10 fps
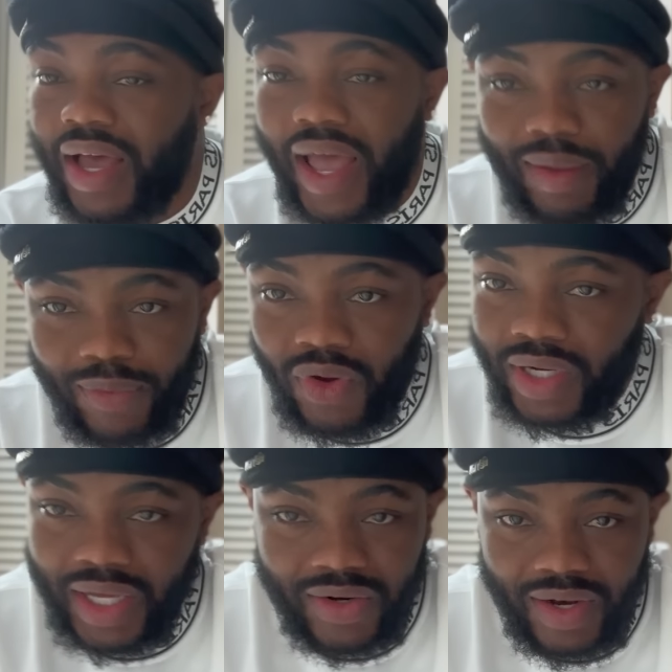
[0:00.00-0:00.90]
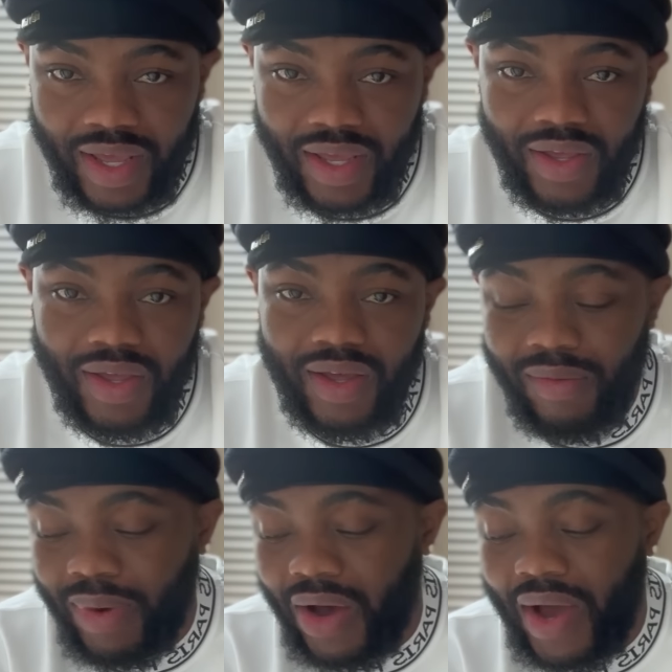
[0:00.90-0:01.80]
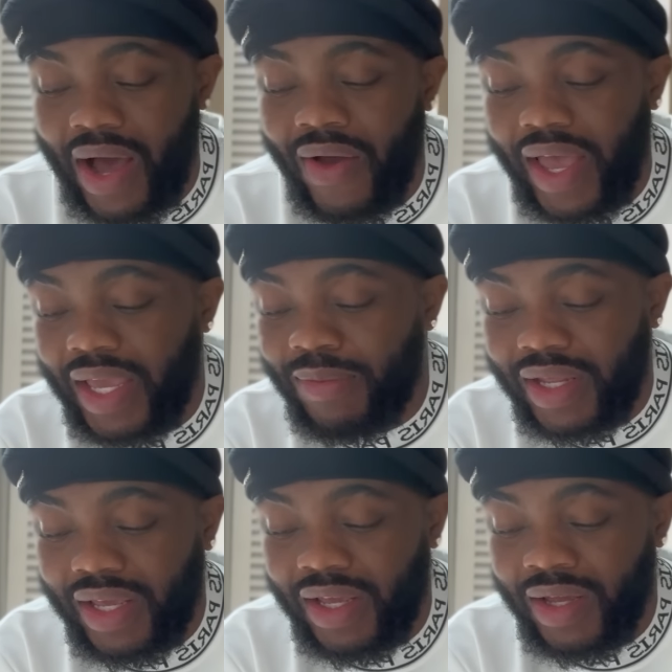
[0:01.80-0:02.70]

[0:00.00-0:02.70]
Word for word: hype on the internet about how AMD